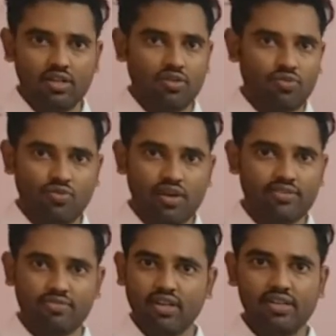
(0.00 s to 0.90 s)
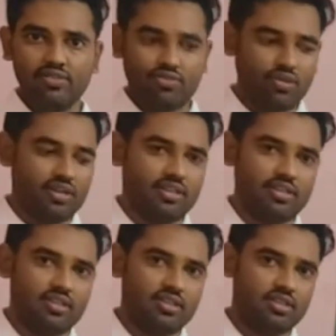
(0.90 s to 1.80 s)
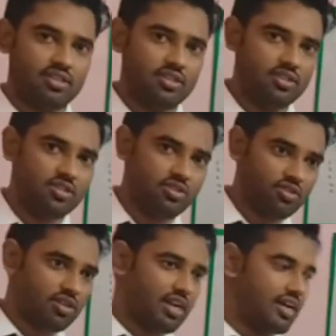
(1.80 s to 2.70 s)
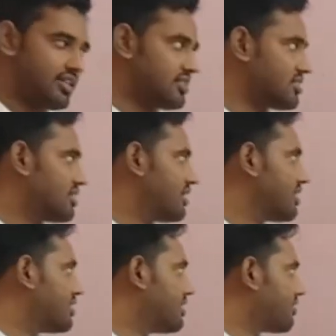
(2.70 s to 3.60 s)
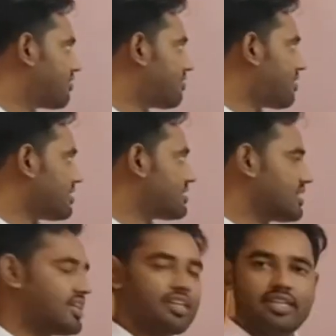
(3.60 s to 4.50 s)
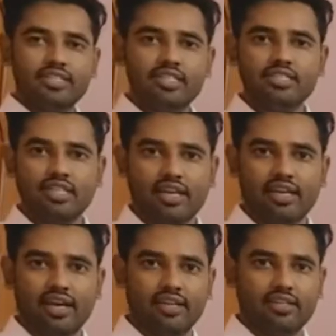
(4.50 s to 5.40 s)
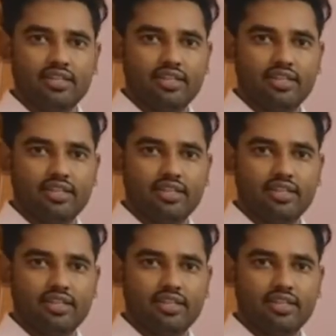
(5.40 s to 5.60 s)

one by one. So class, the first thing is the sunlight.